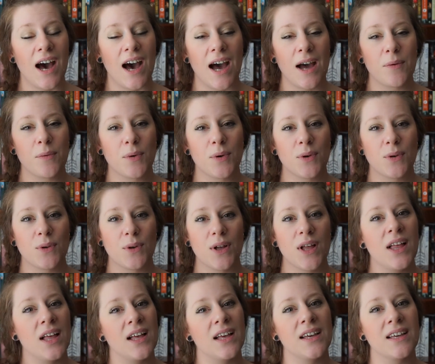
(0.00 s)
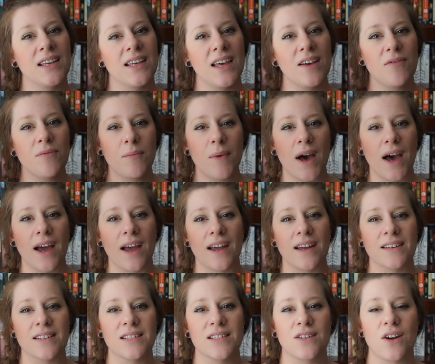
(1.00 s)
I will give
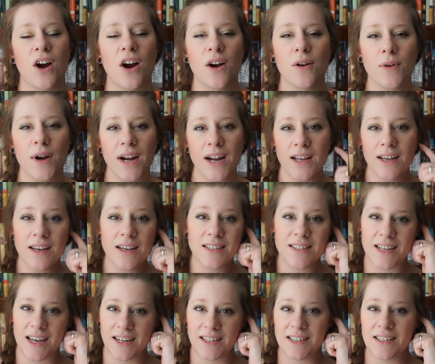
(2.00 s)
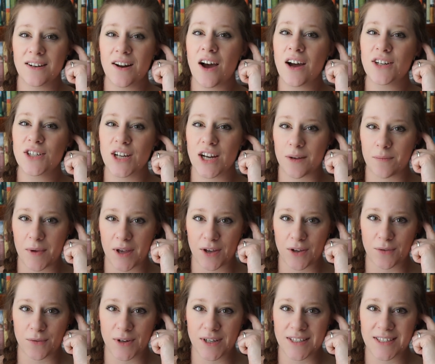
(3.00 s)
my star rating because I did not check my
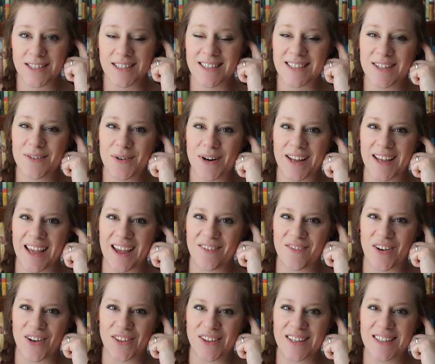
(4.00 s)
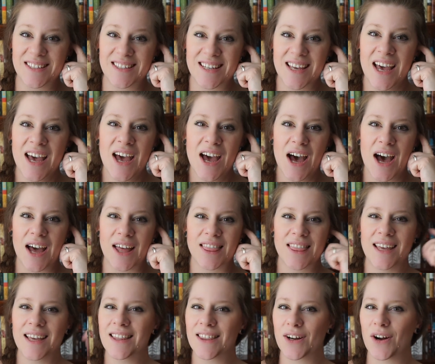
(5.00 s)
Goodreads to see what I gave all these. I
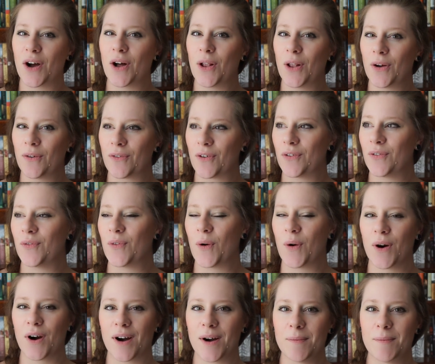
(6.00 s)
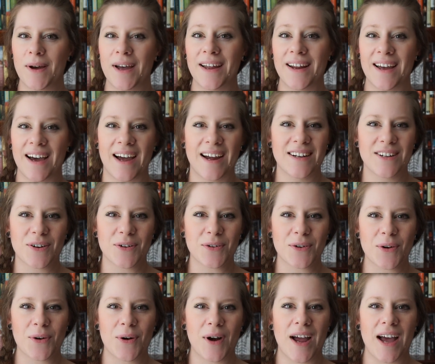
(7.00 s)
think they're all over 4, but I don't
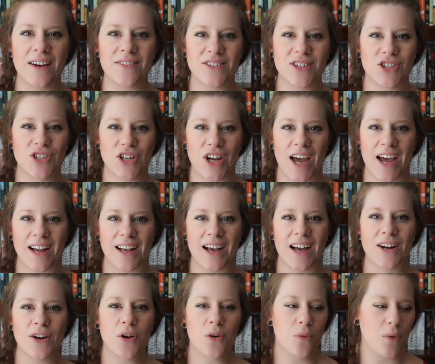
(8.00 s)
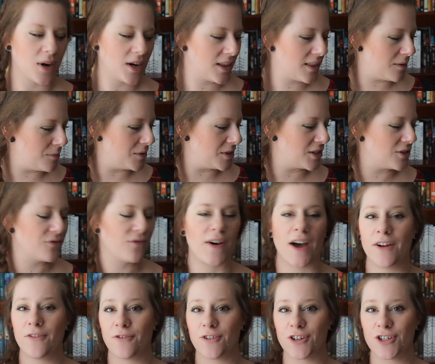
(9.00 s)
know. I have to check. I know one of them is a
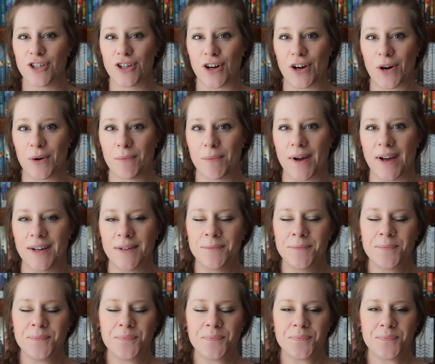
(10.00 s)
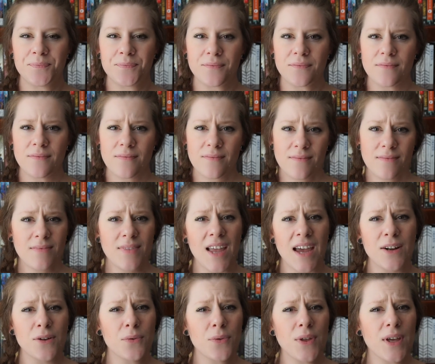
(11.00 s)
5 for sure, but
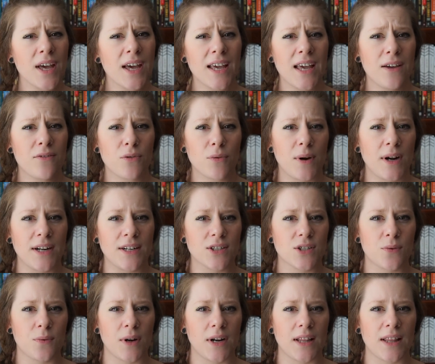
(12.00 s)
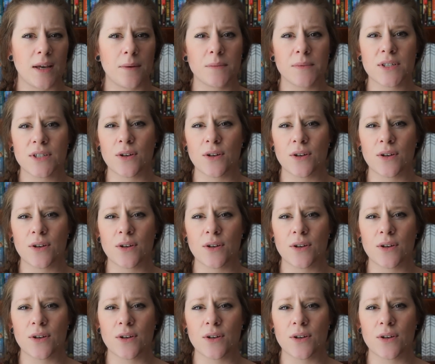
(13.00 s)
I don't think I gave a rating to one of them.